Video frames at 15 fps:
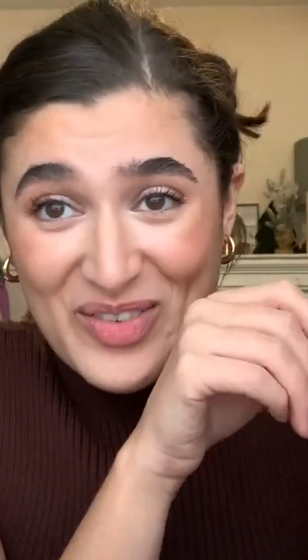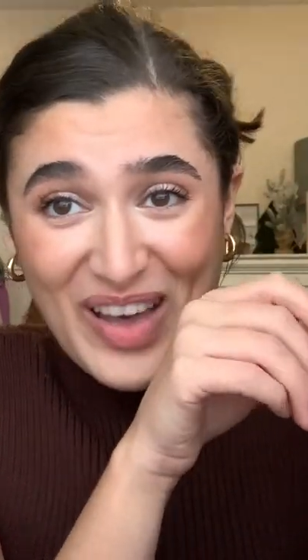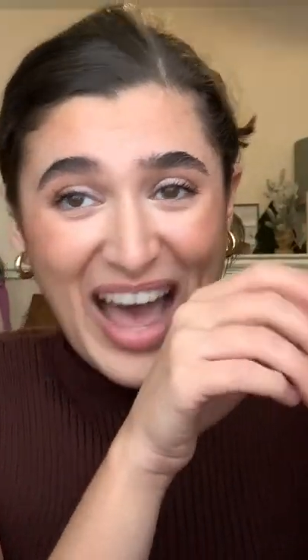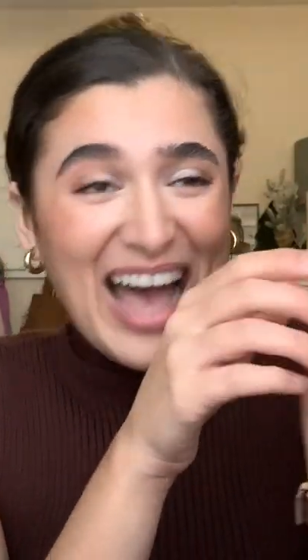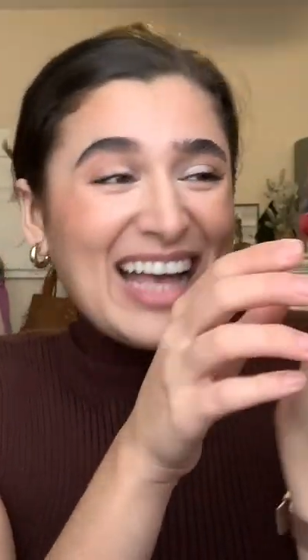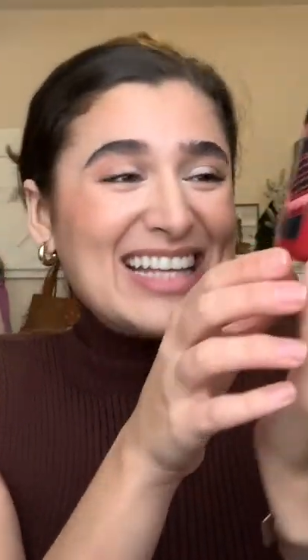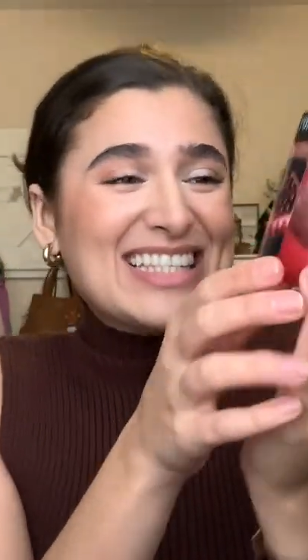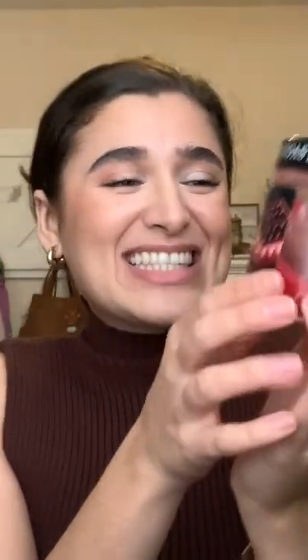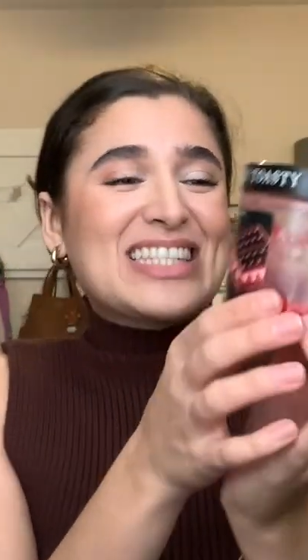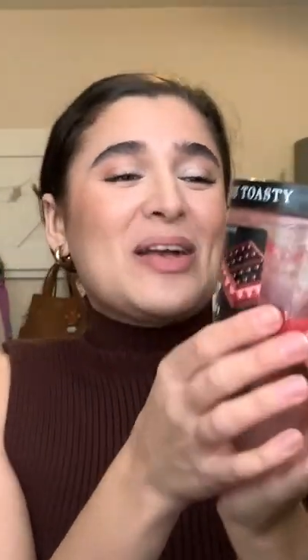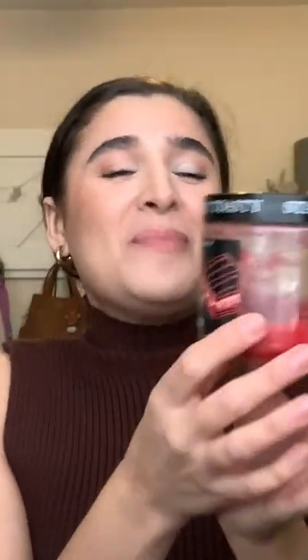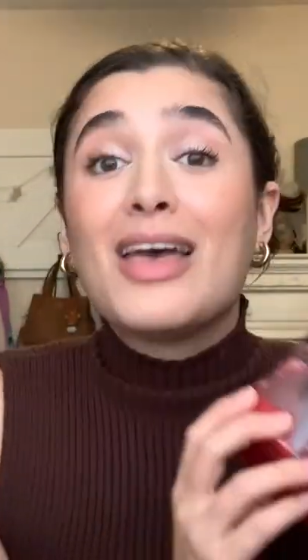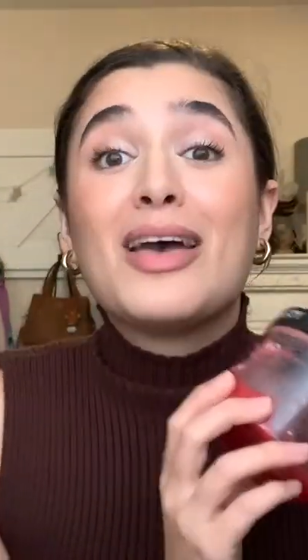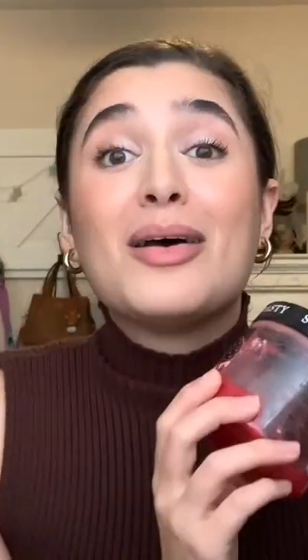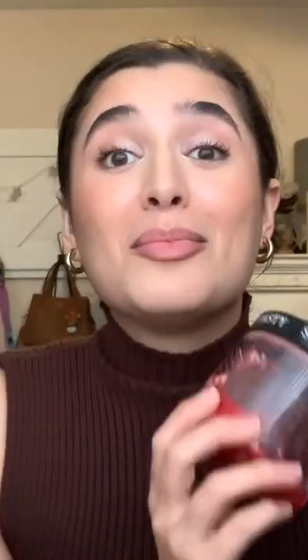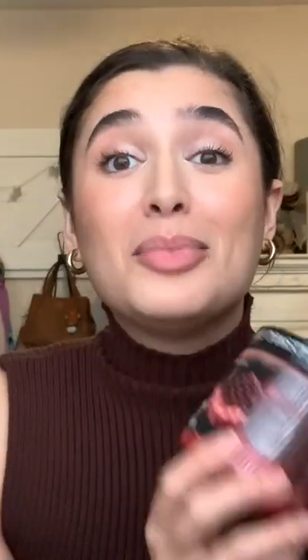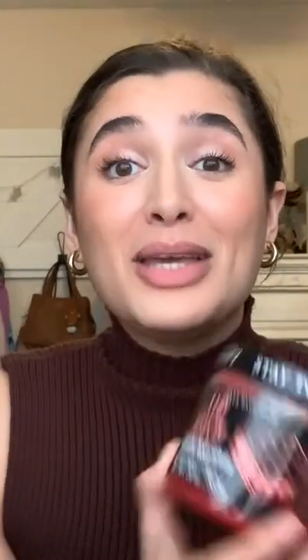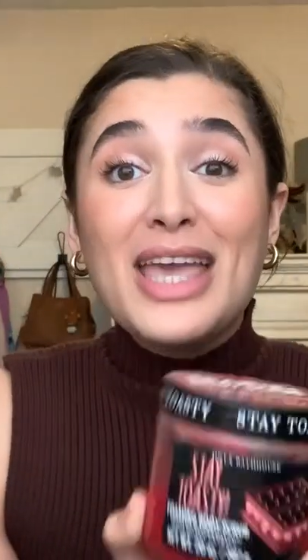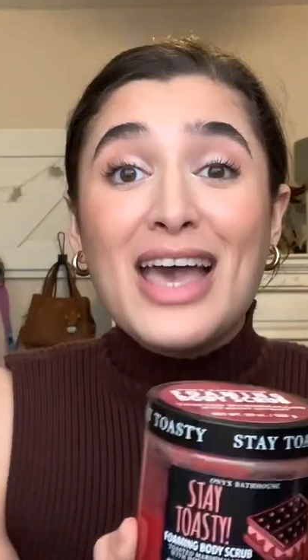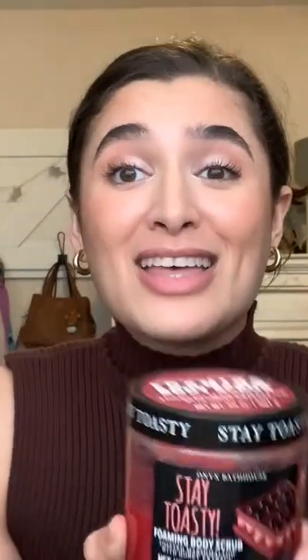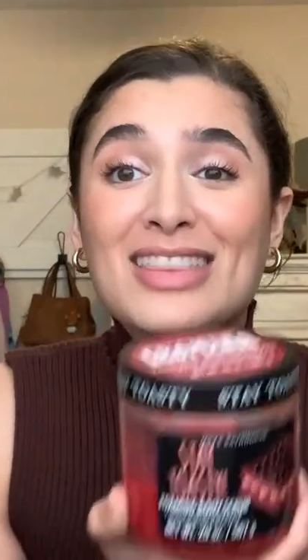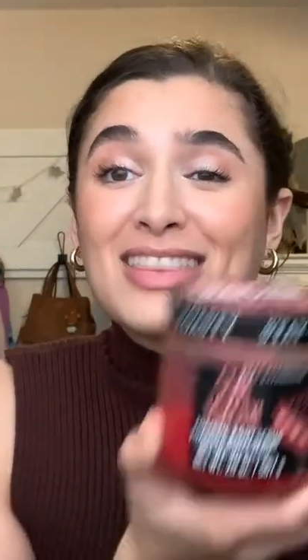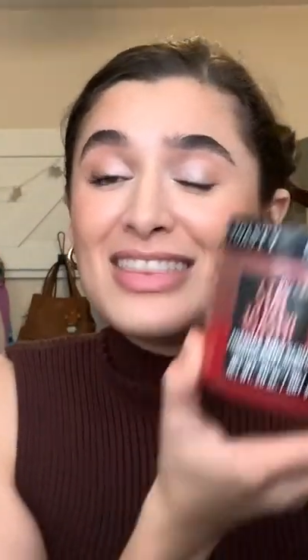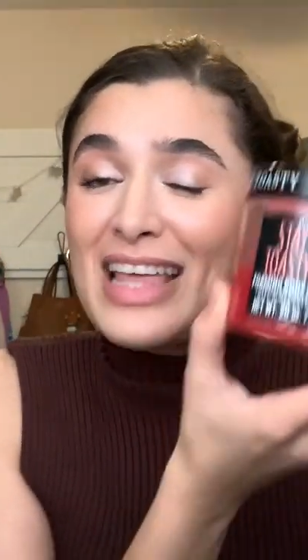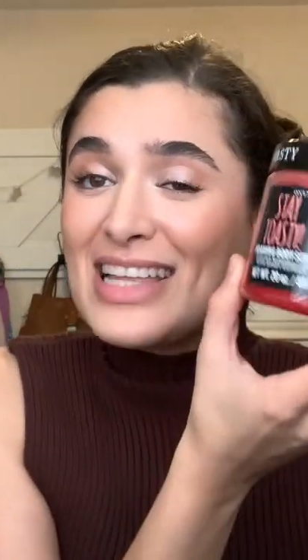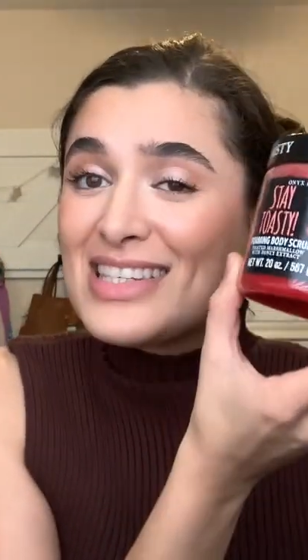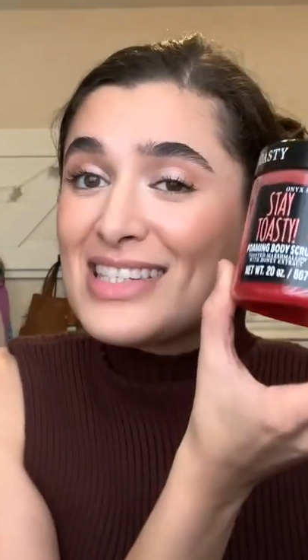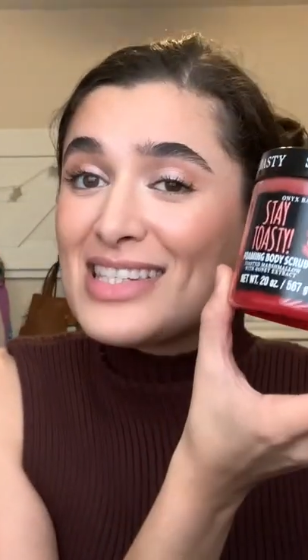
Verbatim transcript: fast. But yeah, that's